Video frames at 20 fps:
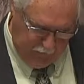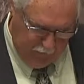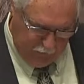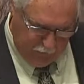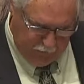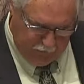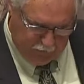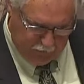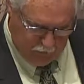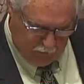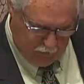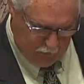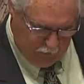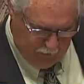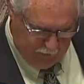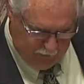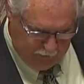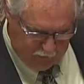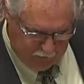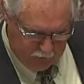with so
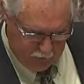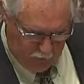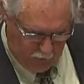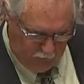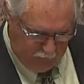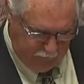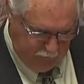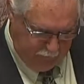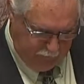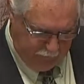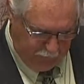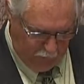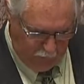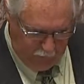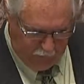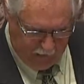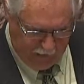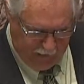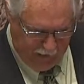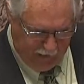much overflow
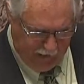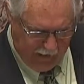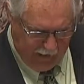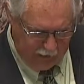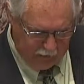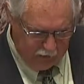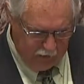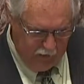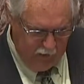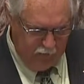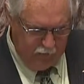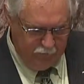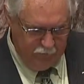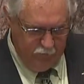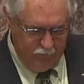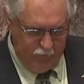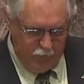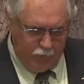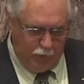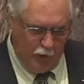cash
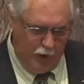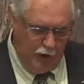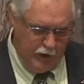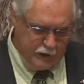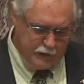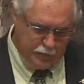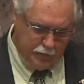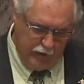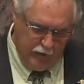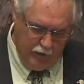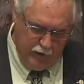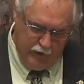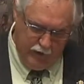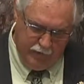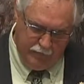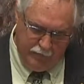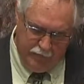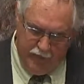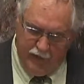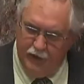from the prosperity
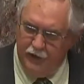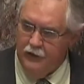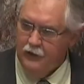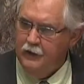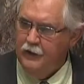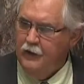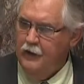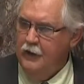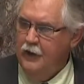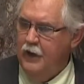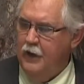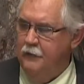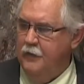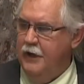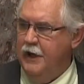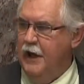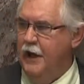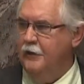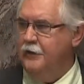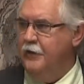fund. I
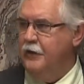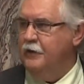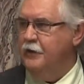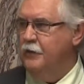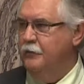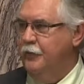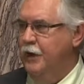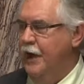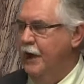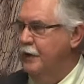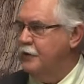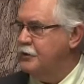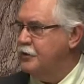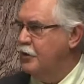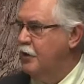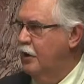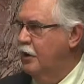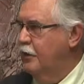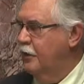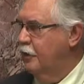mean, I think the banks
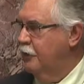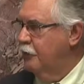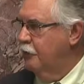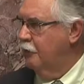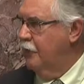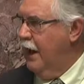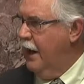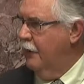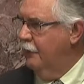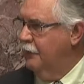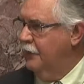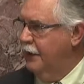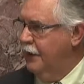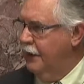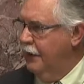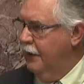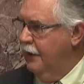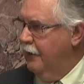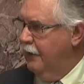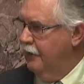call it a
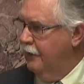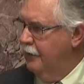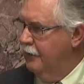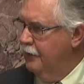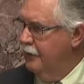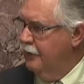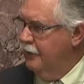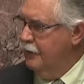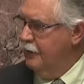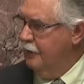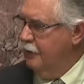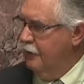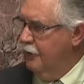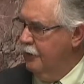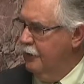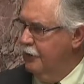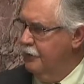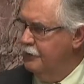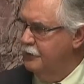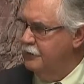rounding error
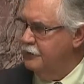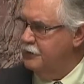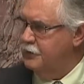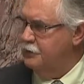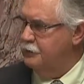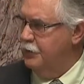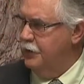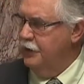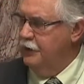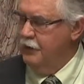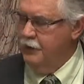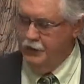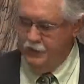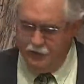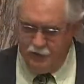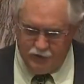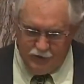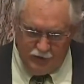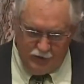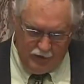or
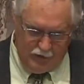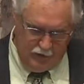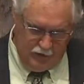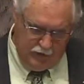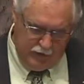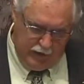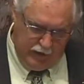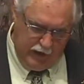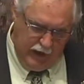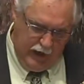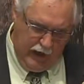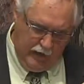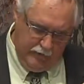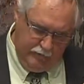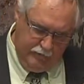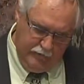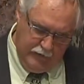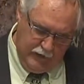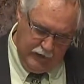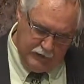spillage. They could
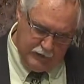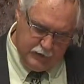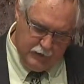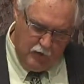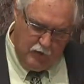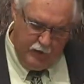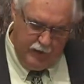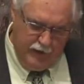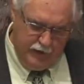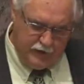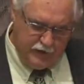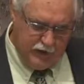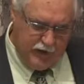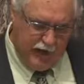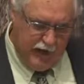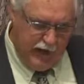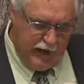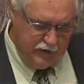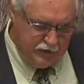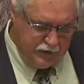have so much
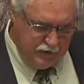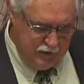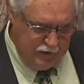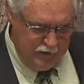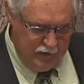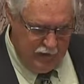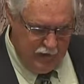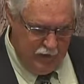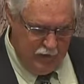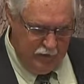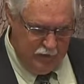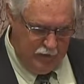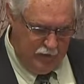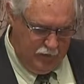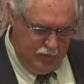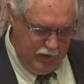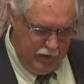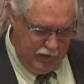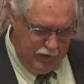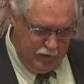cash in there that
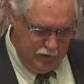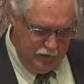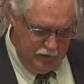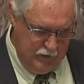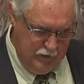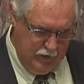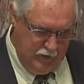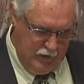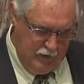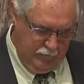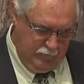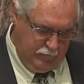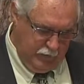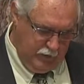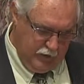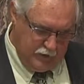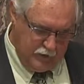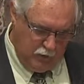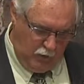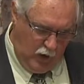they could, for
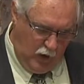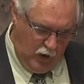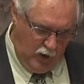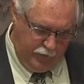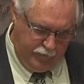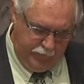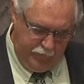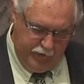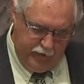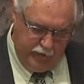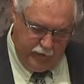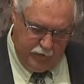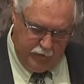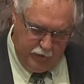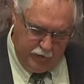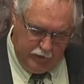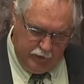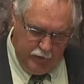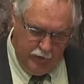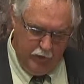a small fee, you
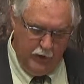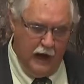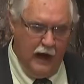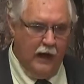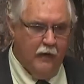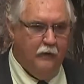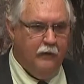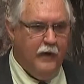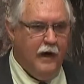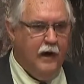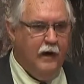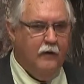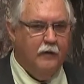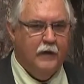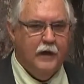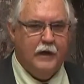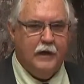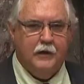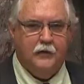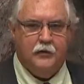could go down there and
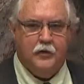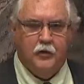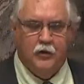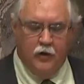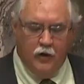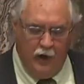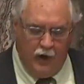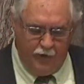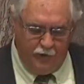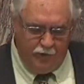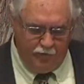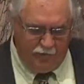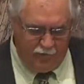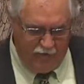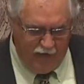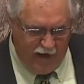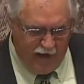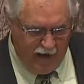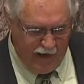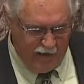they could turn on the
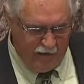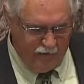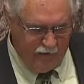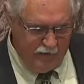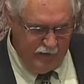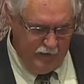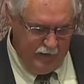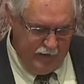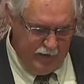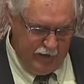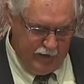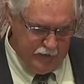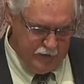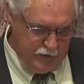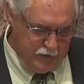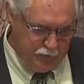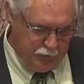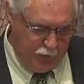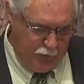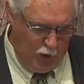fan and
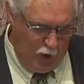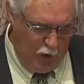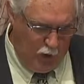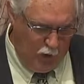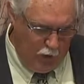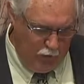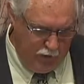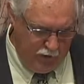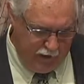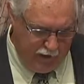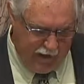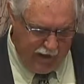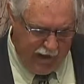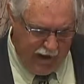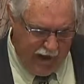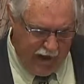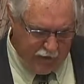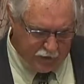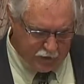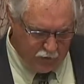just blow the
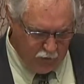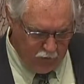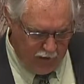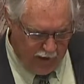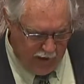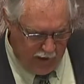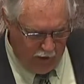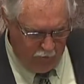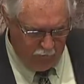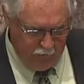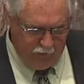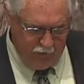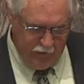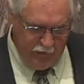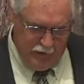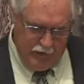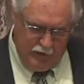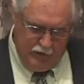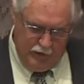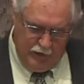cash around.
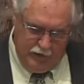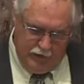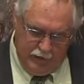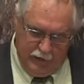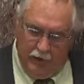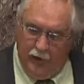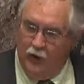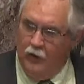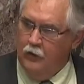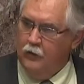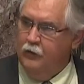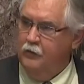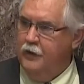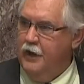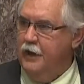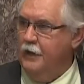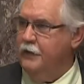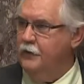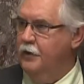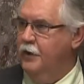You know,
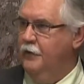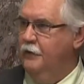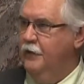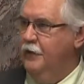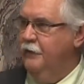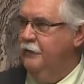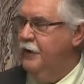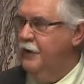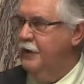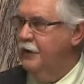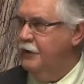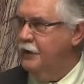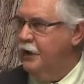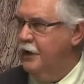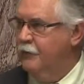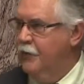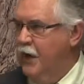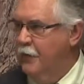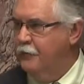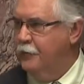they could have even
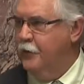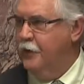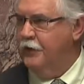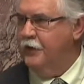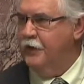come up with